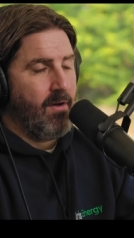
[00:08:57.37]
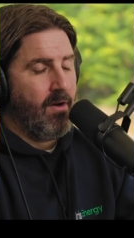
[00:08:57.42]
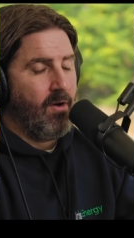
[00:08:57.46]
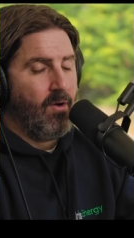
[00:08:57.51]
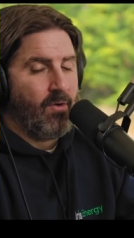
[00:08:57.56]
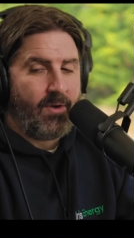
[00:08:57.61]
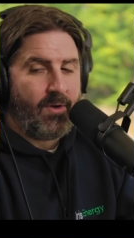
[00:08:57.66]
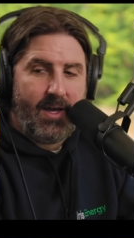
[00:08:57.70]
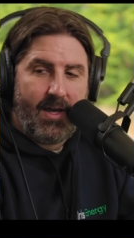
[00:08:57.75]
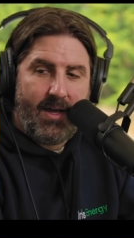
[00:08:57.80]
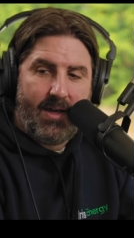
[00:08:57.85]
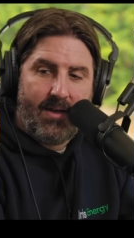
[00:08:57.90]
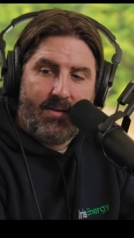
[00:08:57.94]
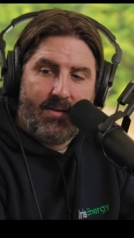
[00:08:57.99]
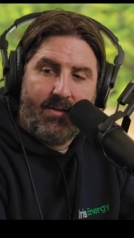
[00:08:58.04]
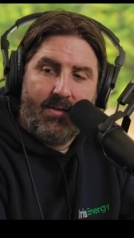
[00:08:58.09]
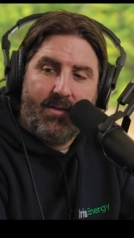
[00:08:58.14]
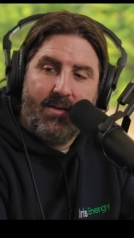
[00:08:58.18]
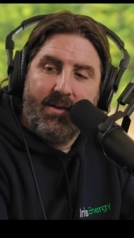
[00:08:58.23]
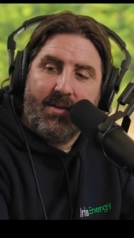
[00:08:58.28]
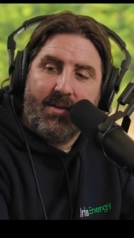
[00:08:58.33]
Okay.
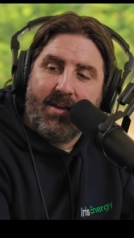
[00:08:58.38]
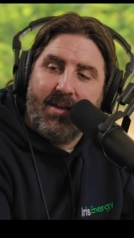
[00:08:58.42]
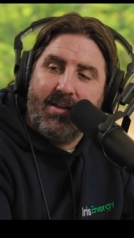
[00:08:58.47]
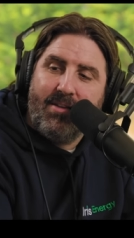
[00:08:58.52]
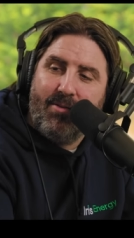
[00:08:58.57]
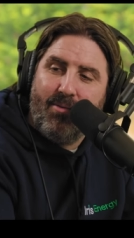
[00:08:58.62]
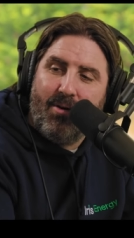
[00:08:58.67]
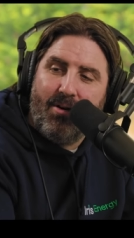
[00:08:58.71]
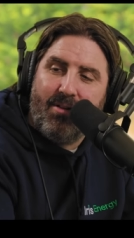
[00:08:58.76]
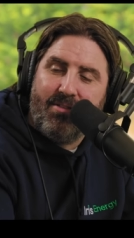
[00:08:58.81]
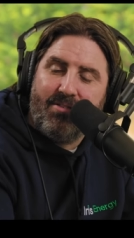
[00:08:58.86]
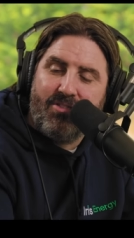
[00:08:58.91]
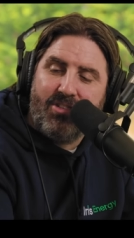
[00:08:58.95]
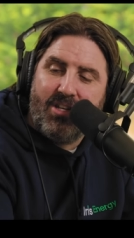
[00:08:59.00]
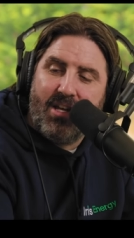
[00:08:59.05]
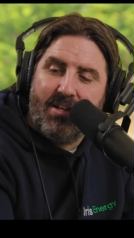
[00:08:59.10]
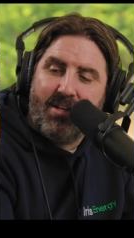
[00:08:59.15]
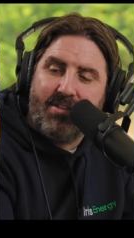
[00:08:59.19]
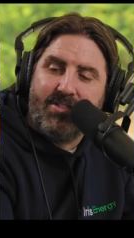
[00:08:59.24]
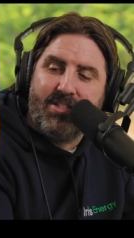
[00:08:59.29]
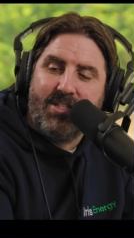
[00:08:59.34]
Can you ask
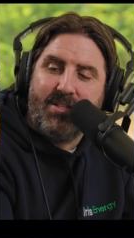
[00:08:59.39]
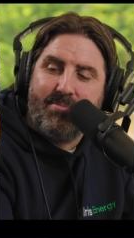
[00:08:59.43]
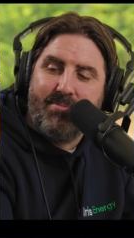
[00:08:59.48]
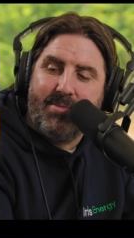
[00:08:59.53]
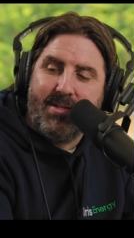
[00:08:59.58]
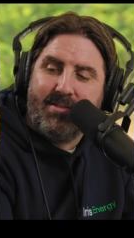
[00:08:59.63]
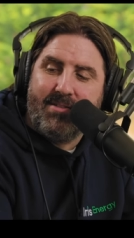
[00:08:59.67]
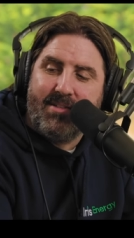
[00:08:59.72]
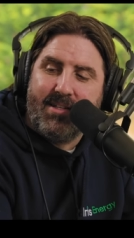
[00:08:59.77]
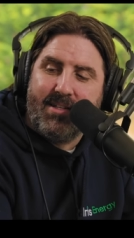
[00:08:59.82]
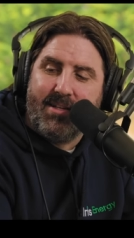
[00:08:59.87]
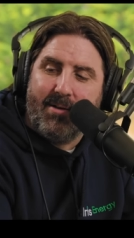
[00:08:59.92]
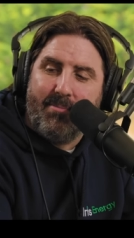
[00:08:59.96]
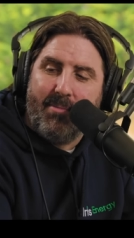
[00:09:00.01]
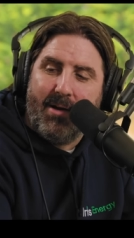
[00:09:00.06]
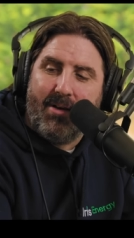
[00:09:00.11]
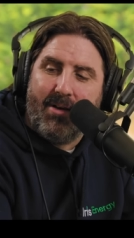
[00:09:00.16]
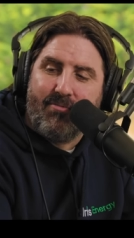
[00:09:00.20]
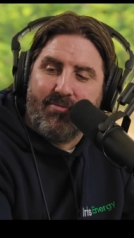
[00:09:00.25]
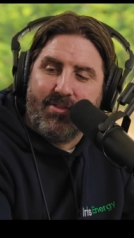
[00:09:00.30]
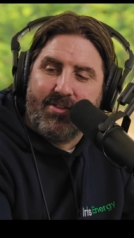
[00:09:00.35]
ChatGPT
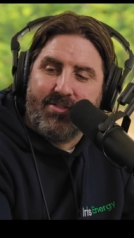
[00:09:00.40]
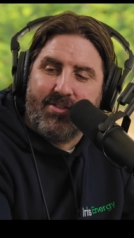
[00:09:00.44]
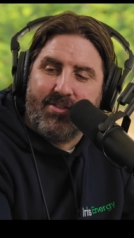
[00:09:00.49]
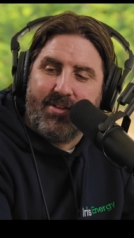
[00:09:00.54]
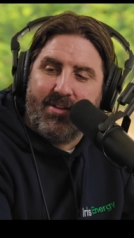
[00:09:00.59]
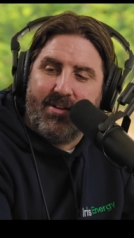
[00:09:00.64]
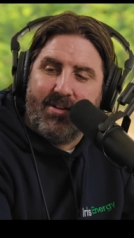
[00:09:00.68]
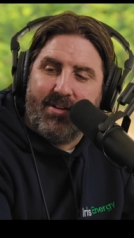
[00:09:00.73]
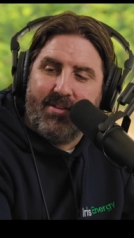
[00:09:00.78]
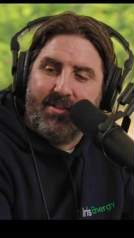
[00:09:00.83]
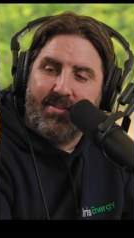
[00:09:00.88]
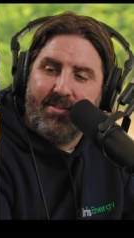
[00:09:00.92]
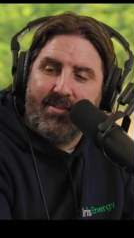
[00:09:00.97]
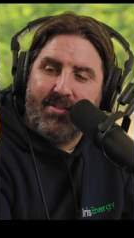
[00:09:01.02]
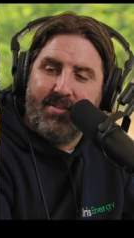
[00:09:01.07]
about Richard Hart?